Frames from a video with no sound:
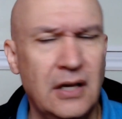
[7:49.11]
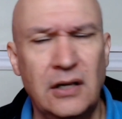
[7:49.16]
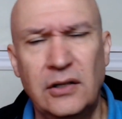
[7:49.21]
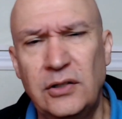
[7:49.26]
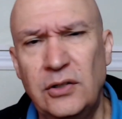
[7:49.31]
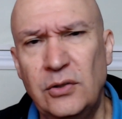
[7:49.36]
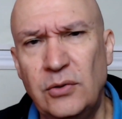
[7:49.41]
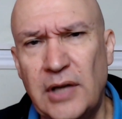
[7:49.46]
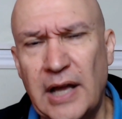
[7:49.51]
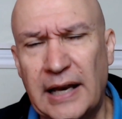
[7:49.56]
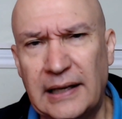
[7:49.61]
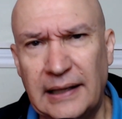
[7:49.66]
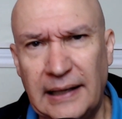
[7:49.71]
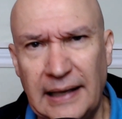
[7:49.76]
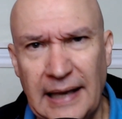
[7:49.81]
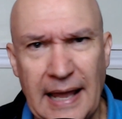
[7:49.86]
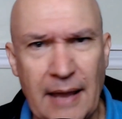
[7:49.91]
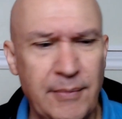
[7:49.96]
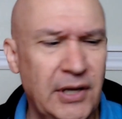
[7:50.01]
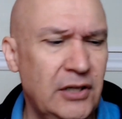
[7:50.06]
You get
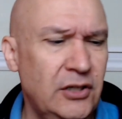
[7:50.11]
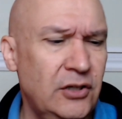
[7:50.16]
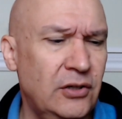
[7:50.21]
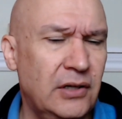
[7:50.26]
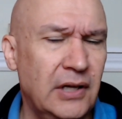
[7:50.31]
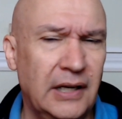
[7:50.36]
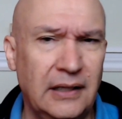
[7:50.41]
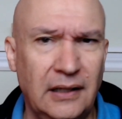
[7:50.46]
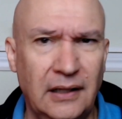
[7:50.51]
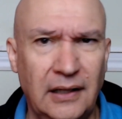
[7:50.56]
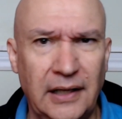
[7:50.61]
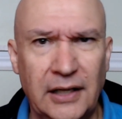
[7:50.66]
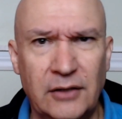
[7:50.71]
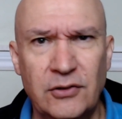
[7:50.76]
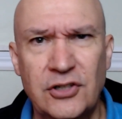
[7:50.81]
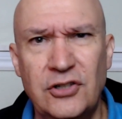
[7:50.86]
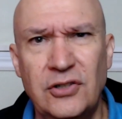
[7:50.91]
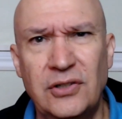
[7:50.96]
lemon, you get licorice,